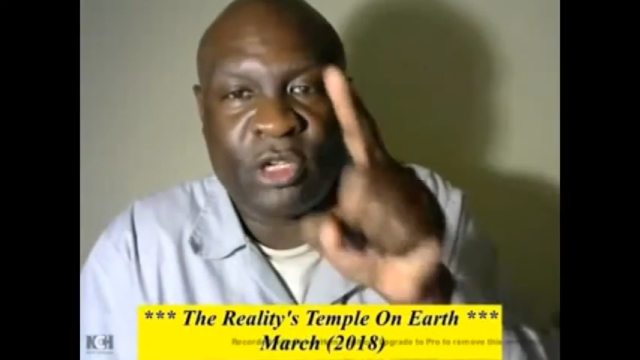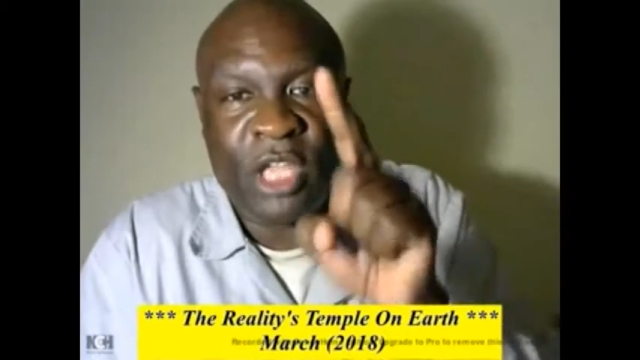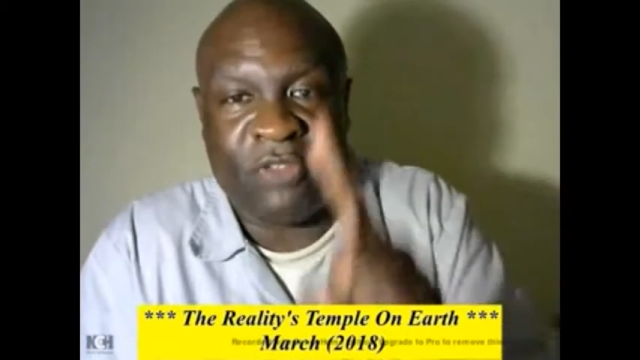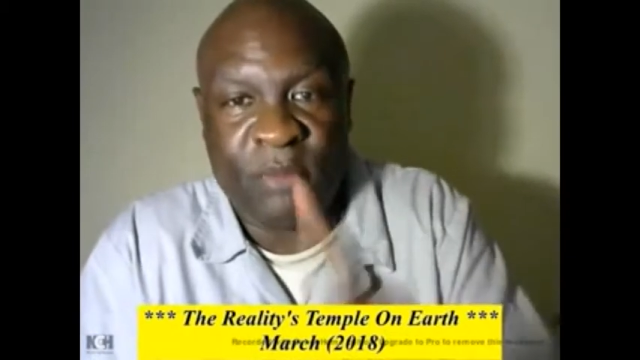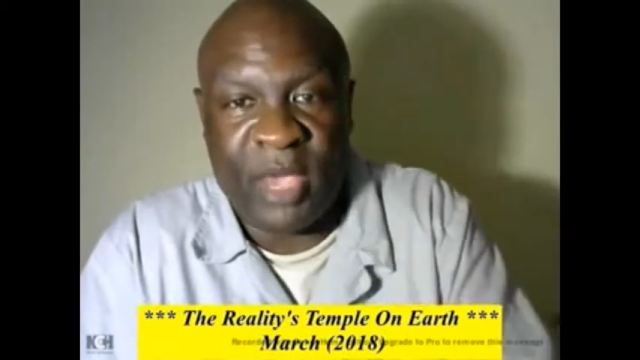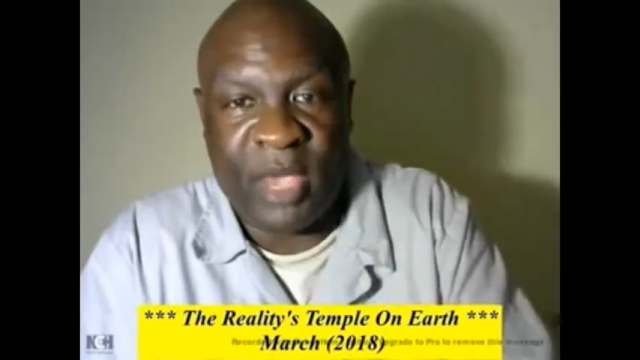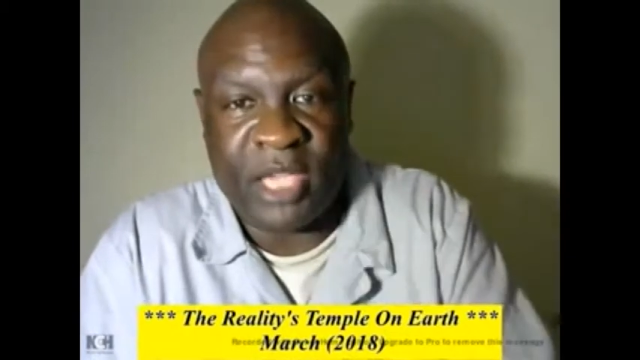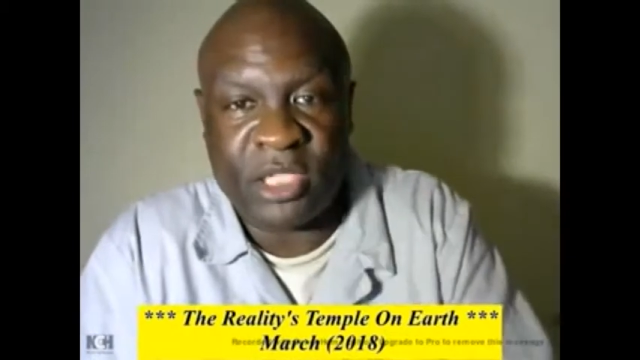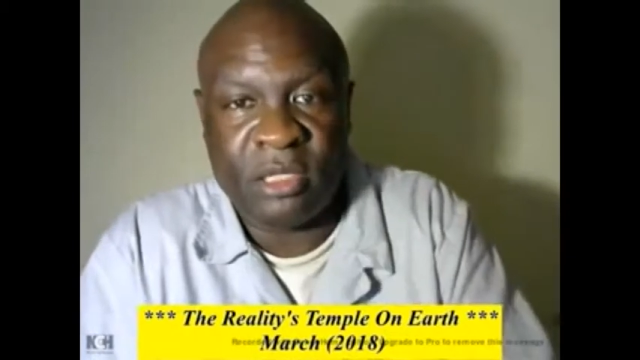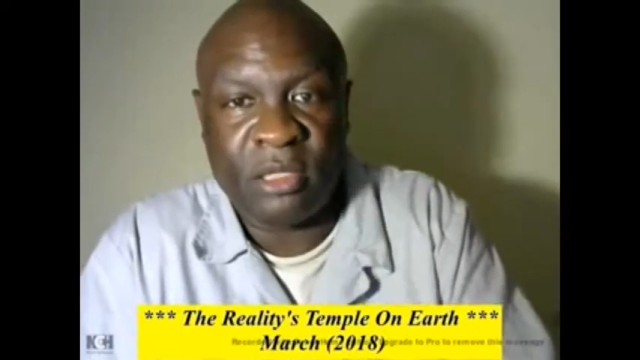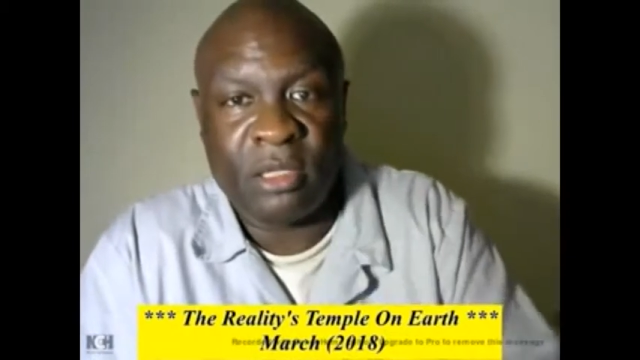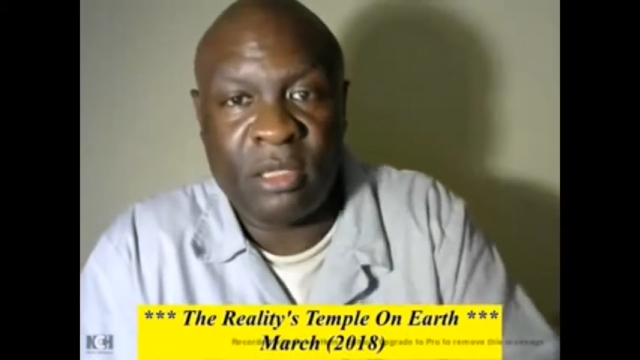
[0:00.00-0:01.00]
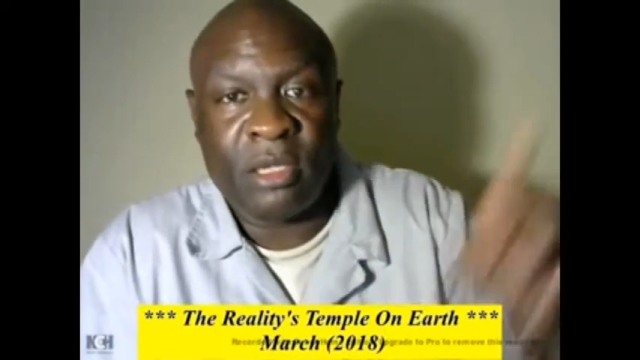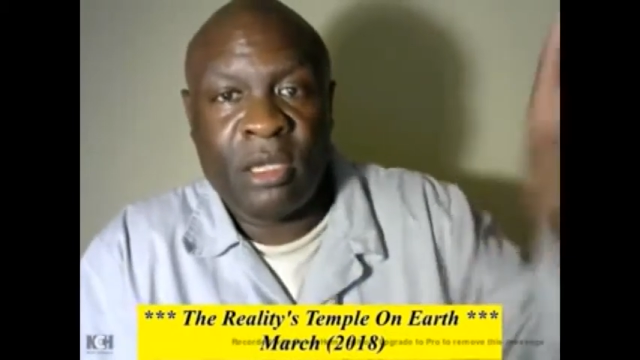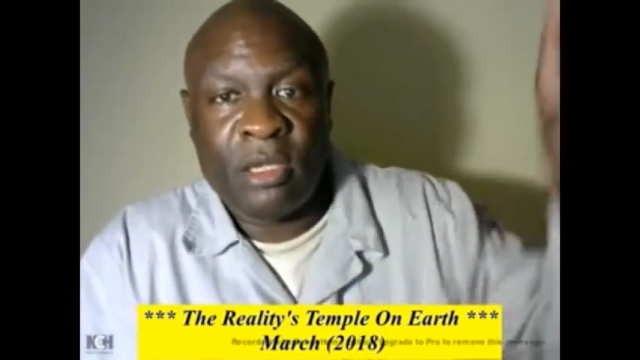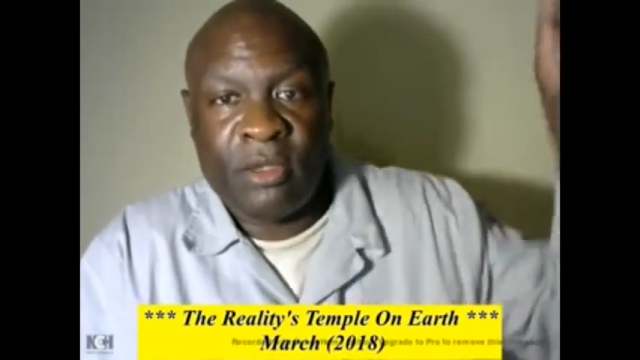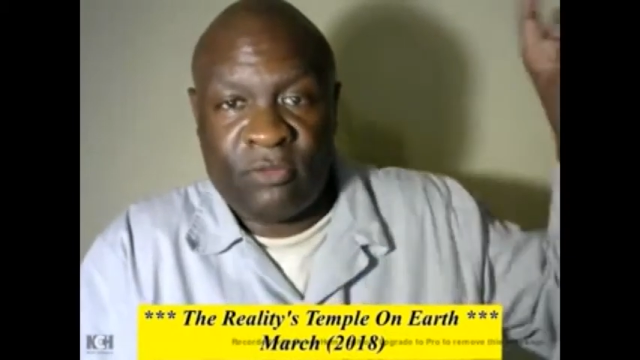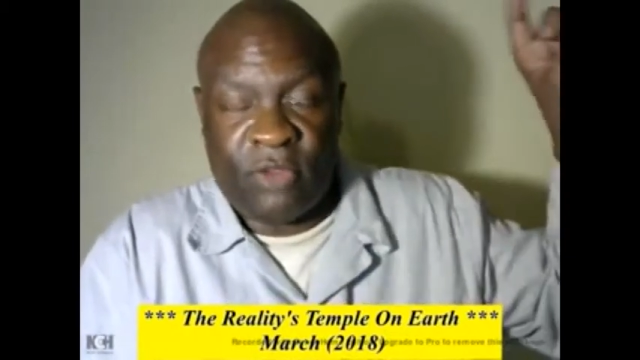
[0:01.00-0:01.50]
information
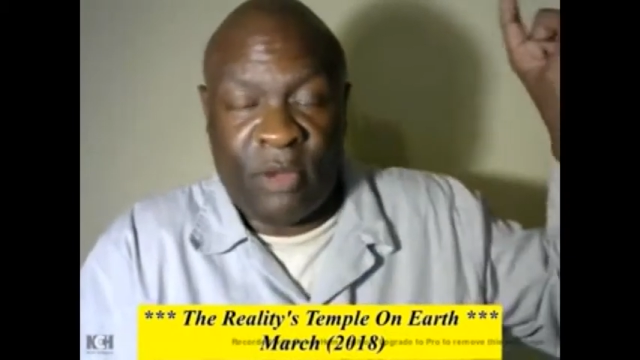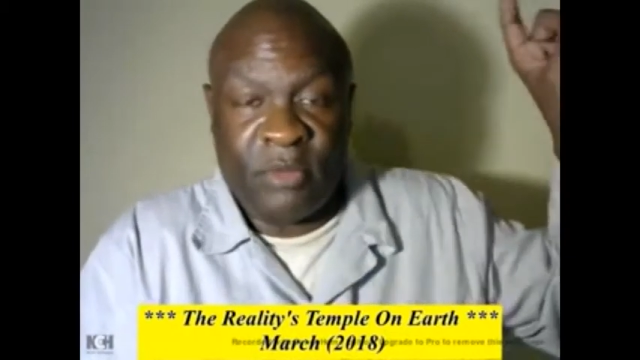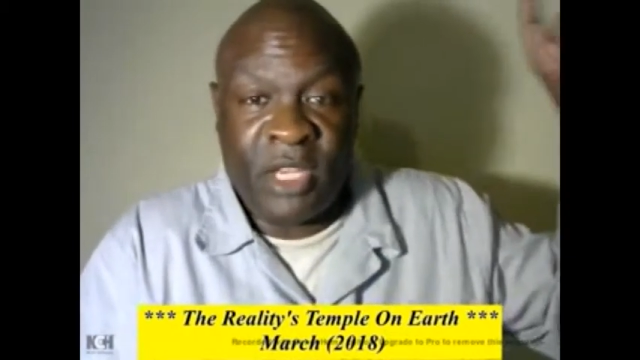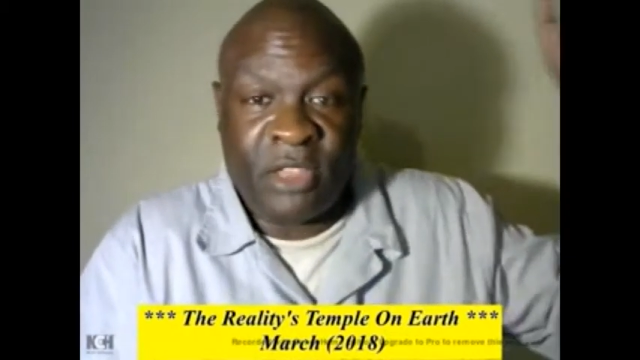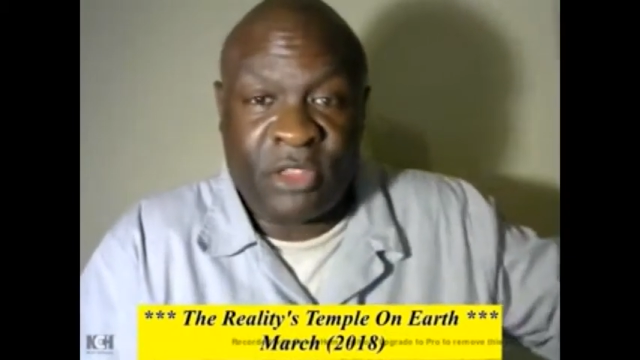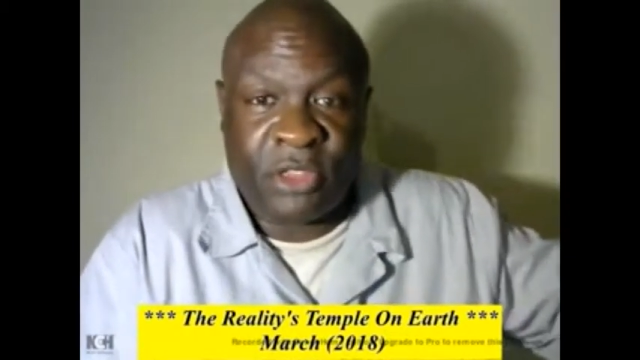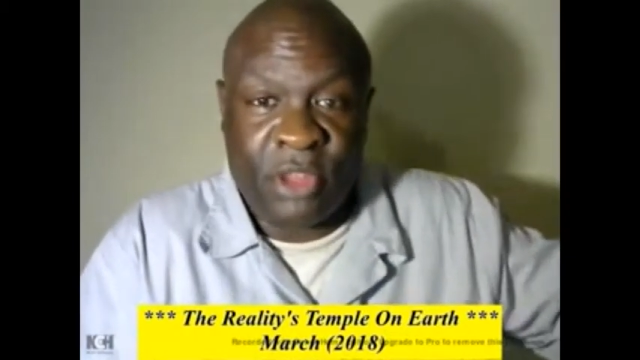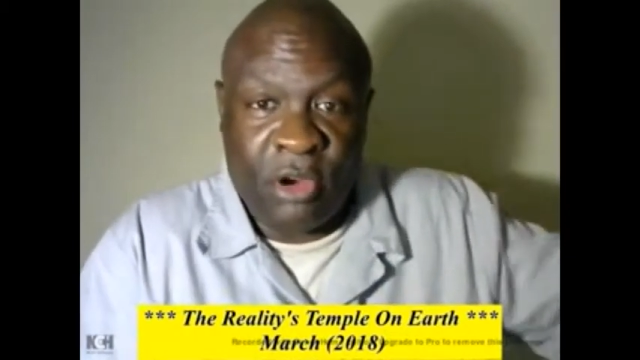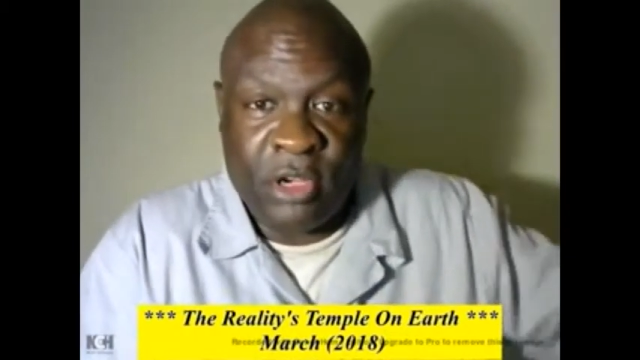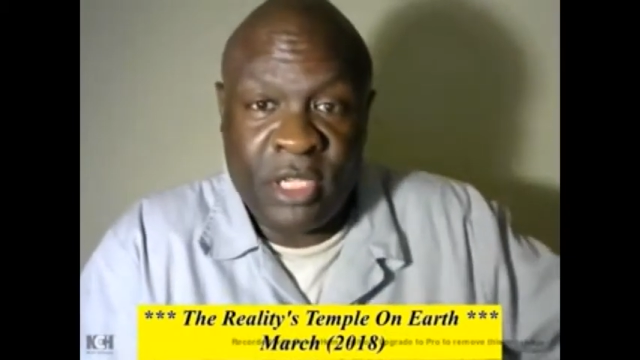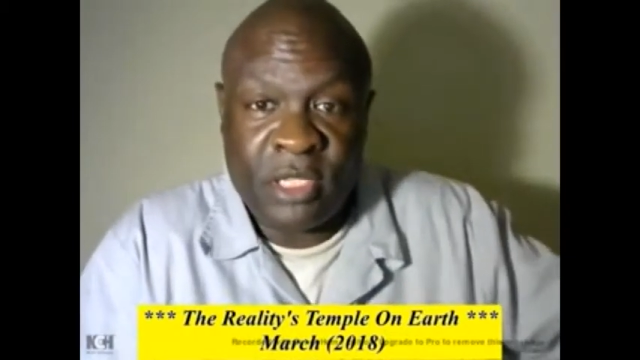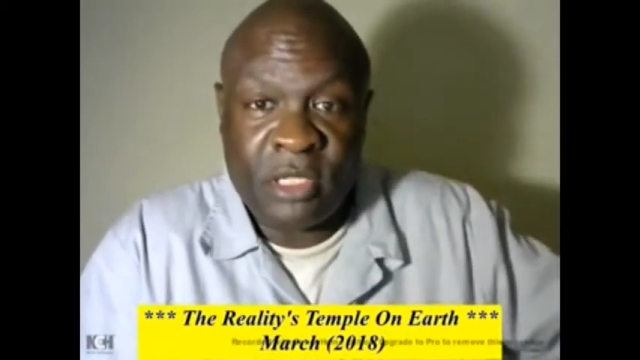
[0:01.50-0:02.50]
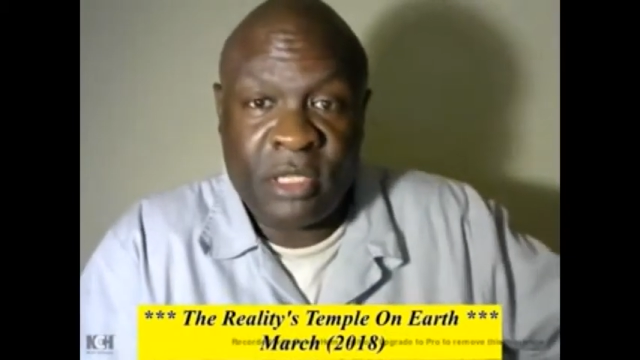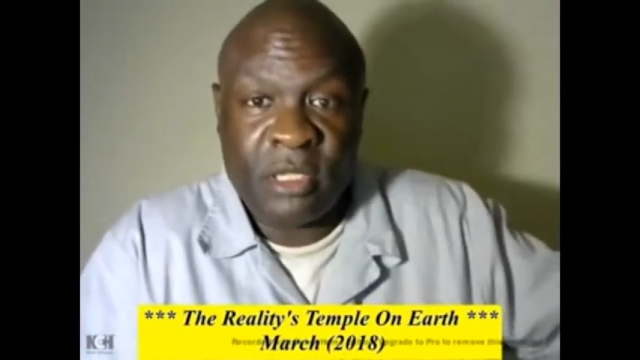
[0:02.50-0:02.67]
from the 30s,